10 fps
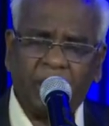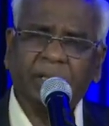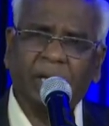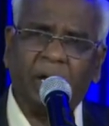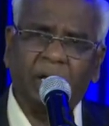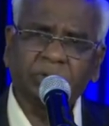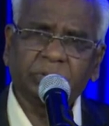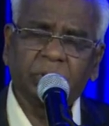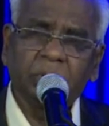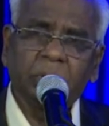like
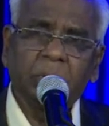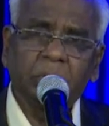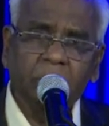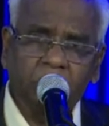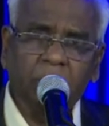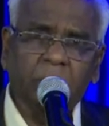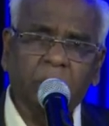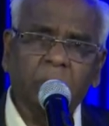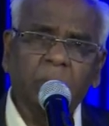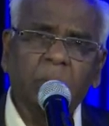us
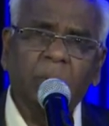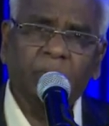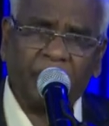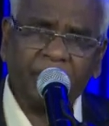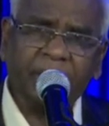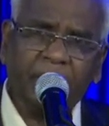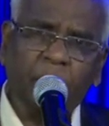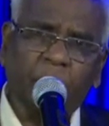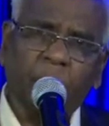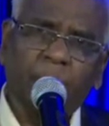who
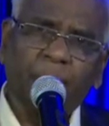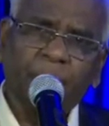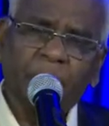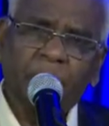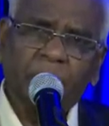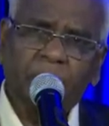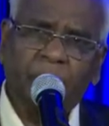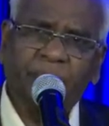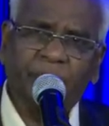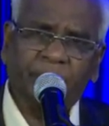forgive.
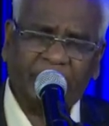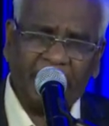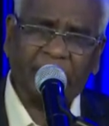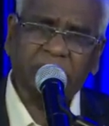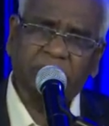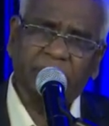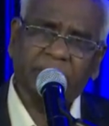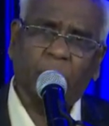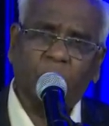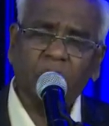If you take
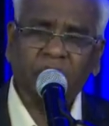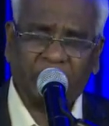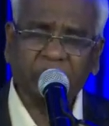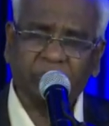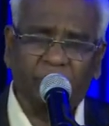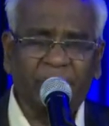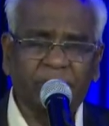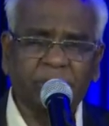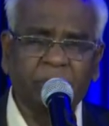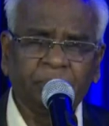in the Old
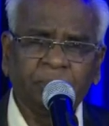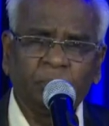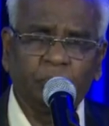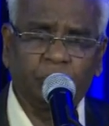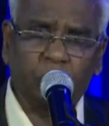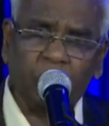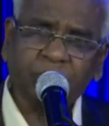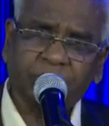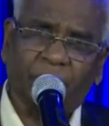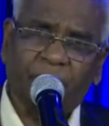Testament,
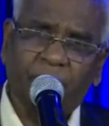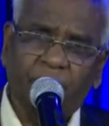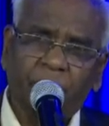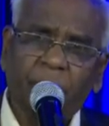Joseph